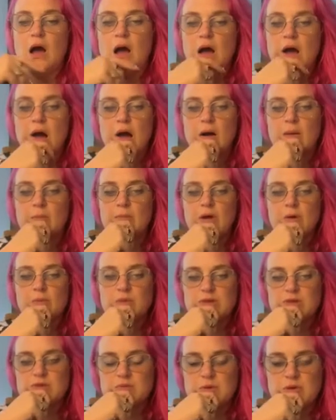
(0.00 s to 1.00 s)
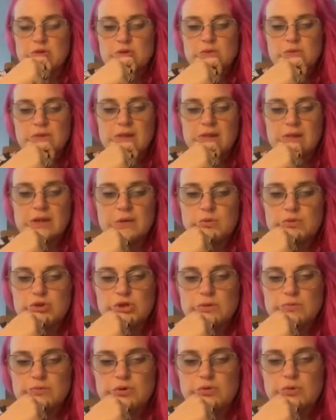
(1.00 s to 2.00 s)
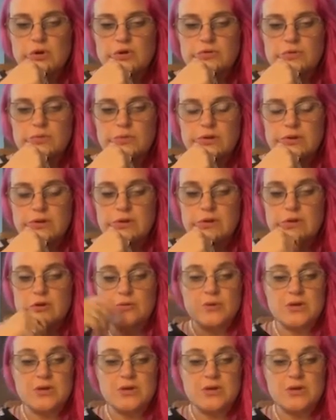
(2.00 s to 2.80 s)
And we need to make sure that language comes across really clear,